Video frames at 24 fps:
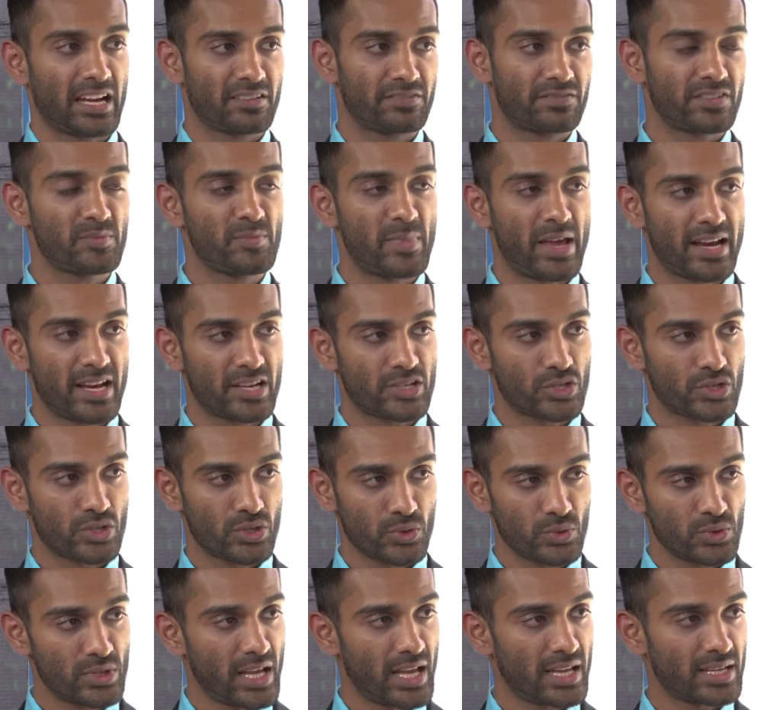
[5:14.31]
if we manage to
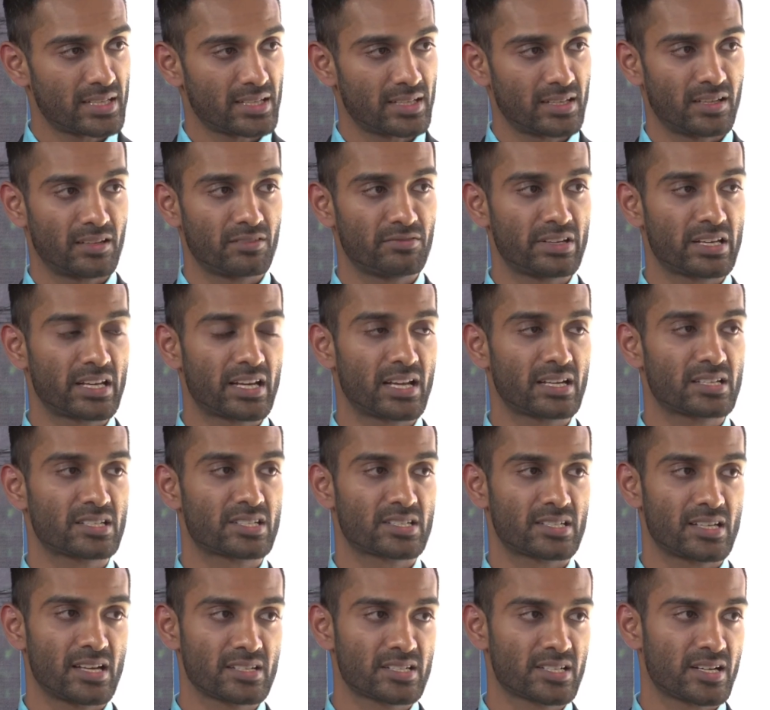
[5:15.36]
do that, we can
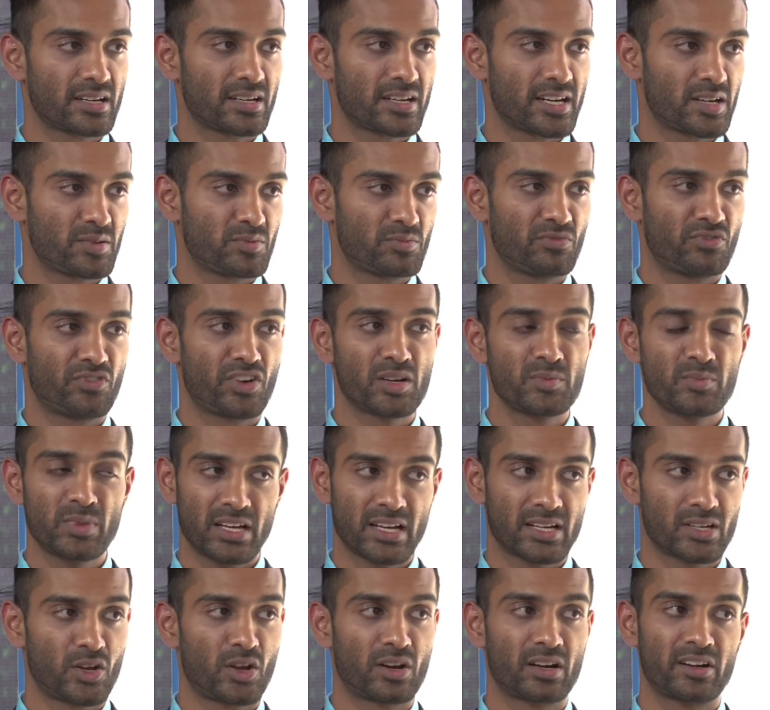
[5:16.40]
still generate $1
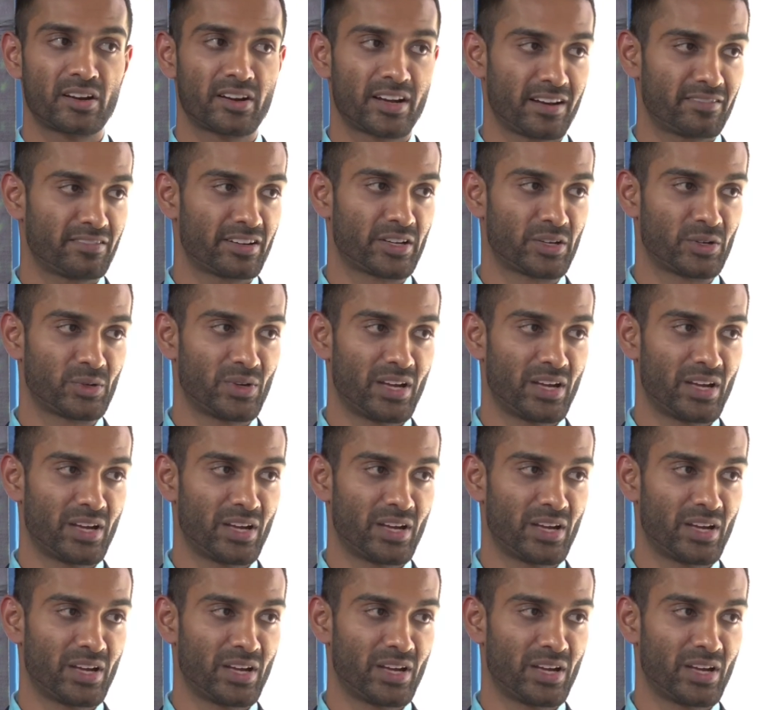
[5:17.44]
million in revenue.